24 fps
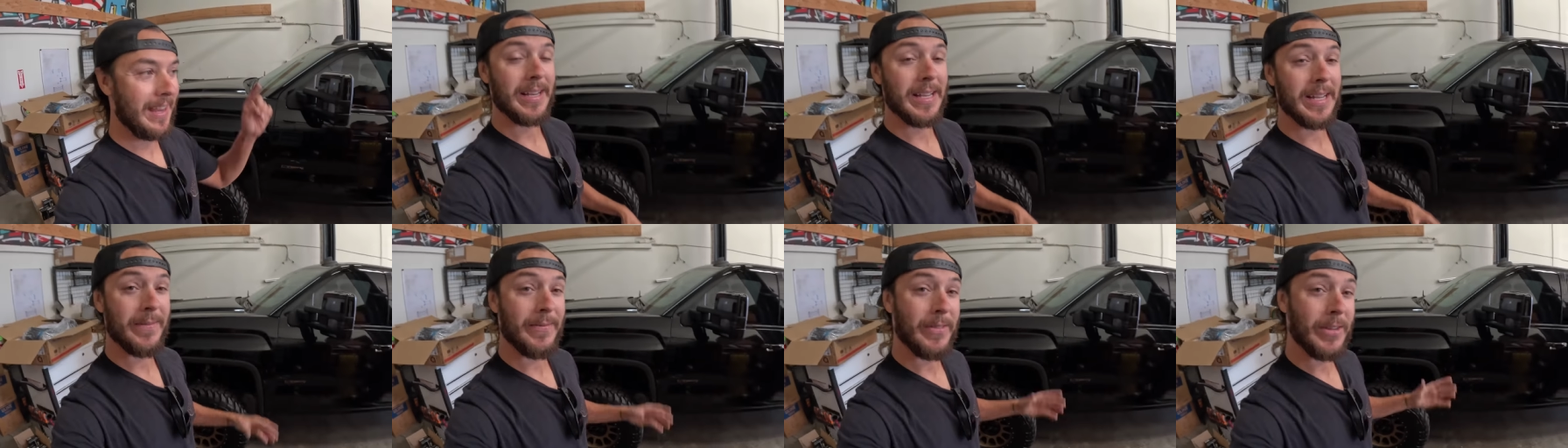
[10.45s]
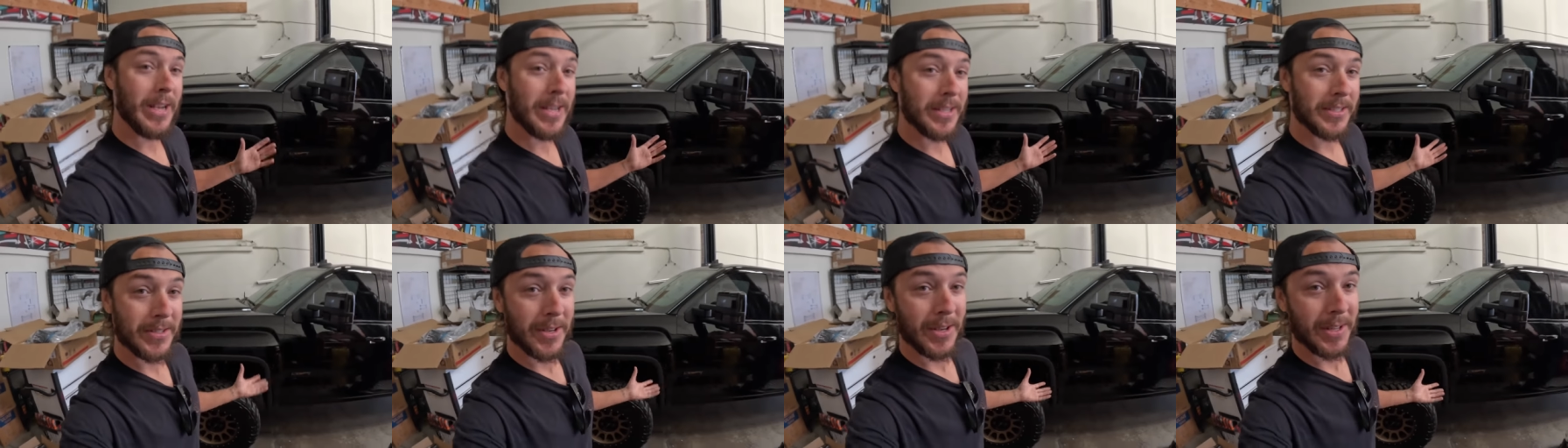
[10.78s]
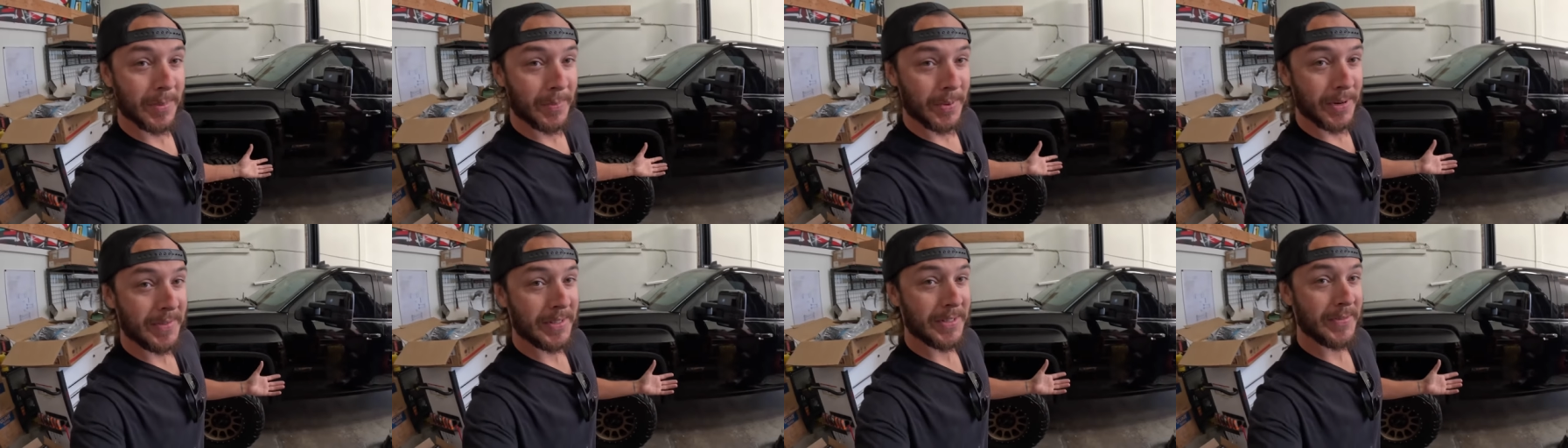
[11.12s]
Again, if you guys saw in
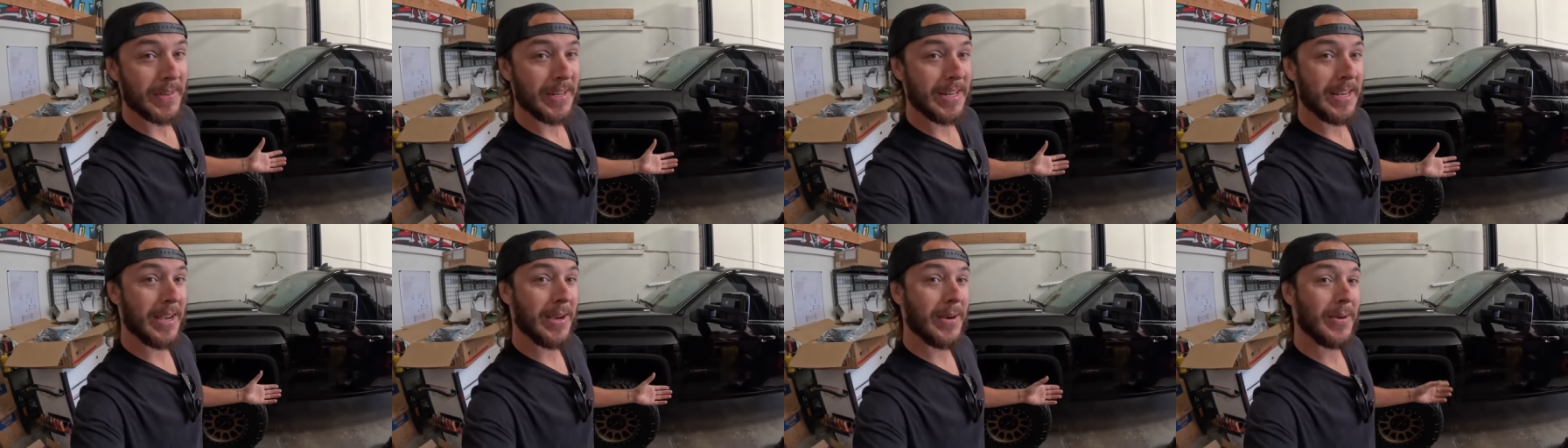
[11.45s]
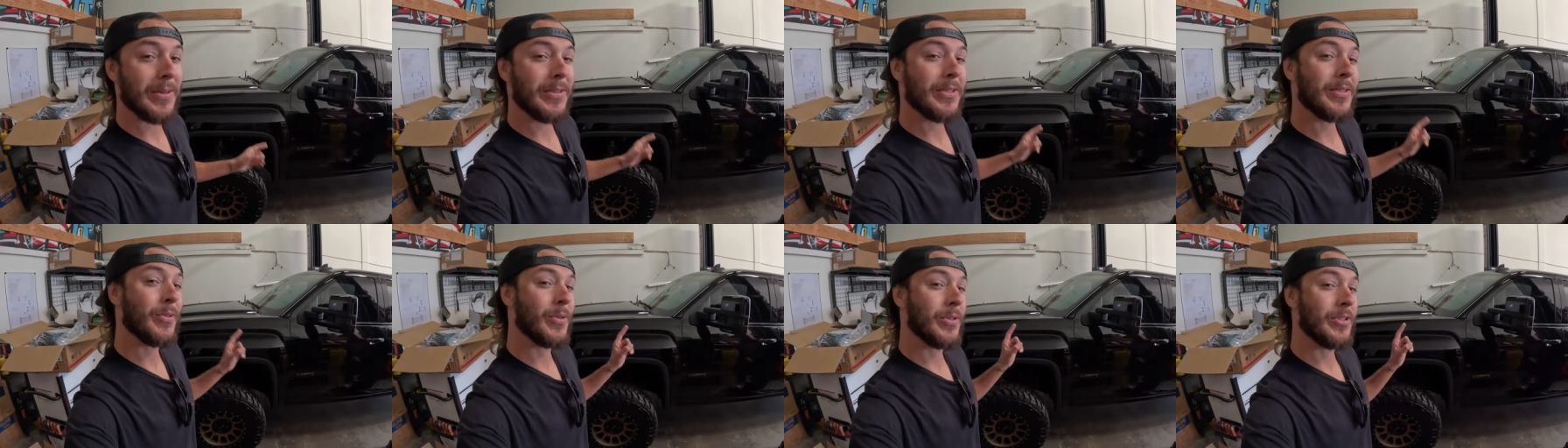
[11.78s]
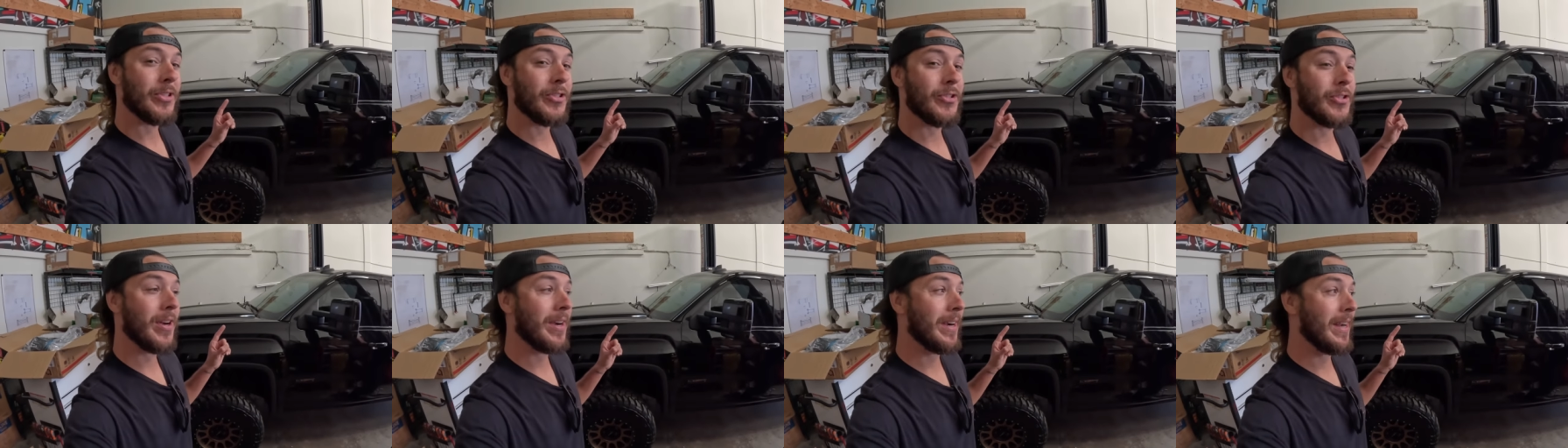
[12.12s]
the previous videos,
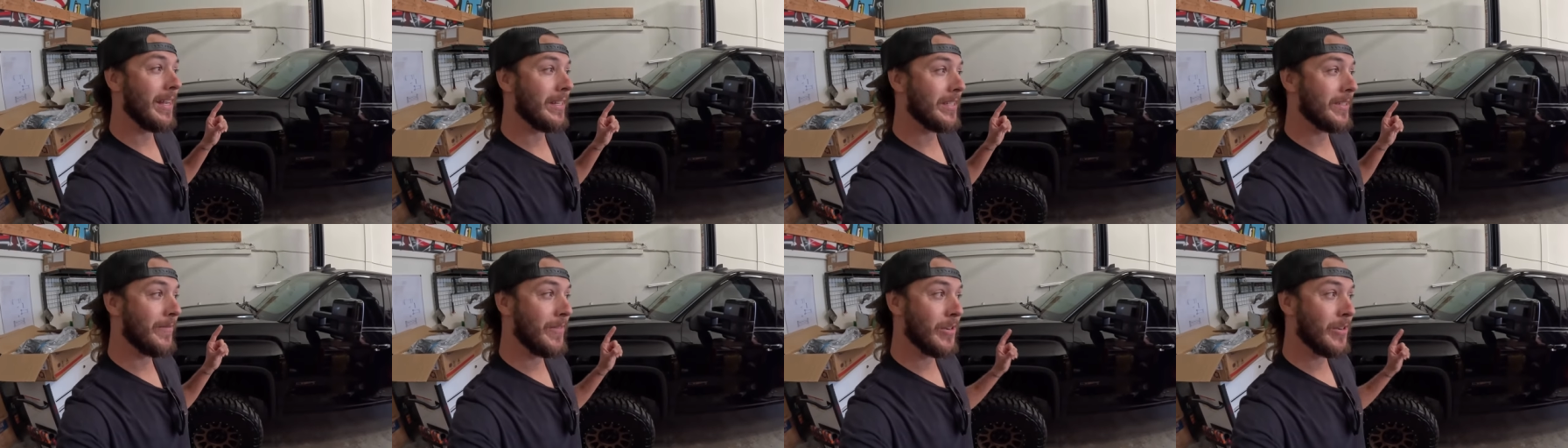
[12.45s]
Chris's truck has